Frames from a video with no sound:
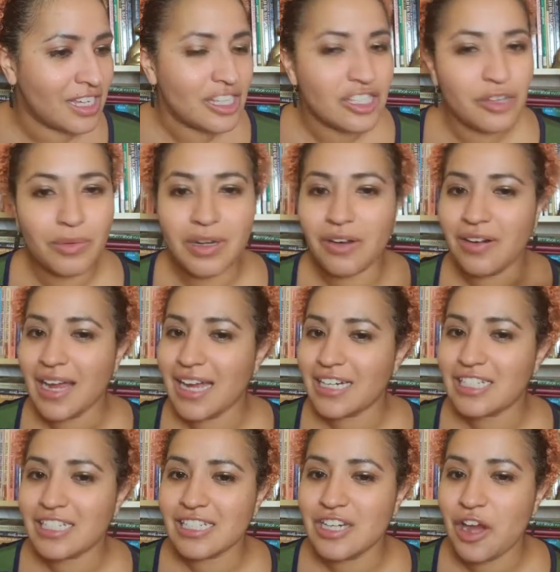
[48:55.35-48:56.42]
So we don't
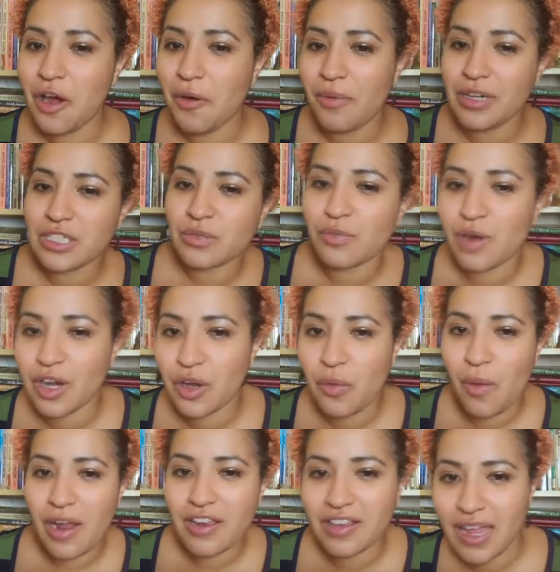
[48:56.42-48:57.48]
actually know which one
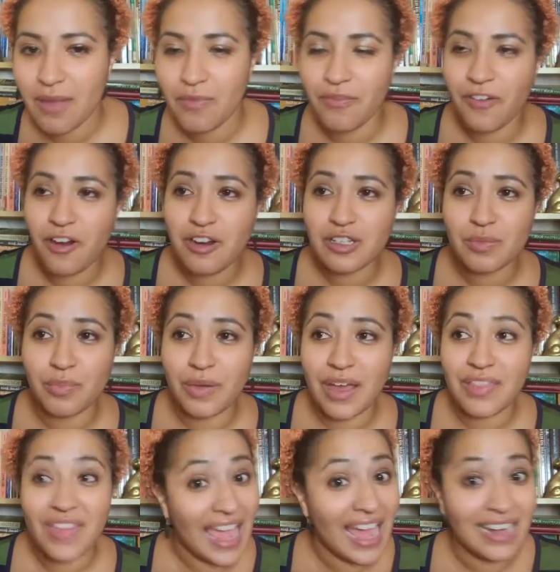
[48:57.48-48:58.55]
quite came first, but
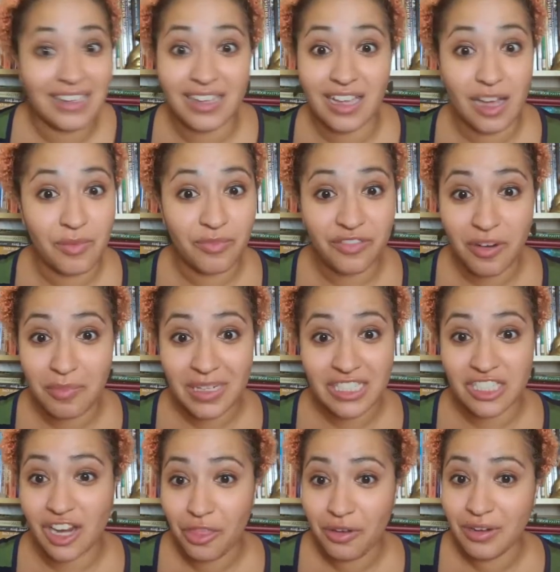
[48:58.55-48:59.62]
they had to come from each
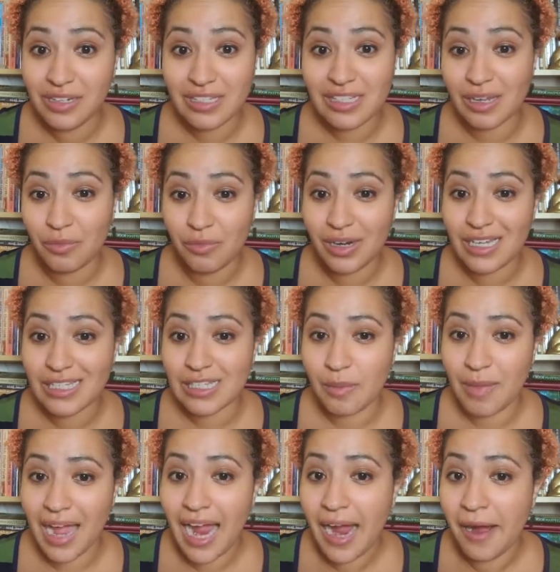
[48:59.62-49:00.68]
other in some way,
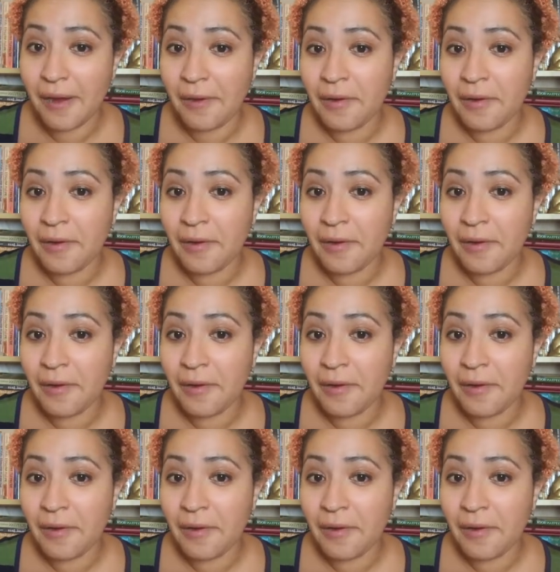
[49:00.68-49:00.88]
somehow.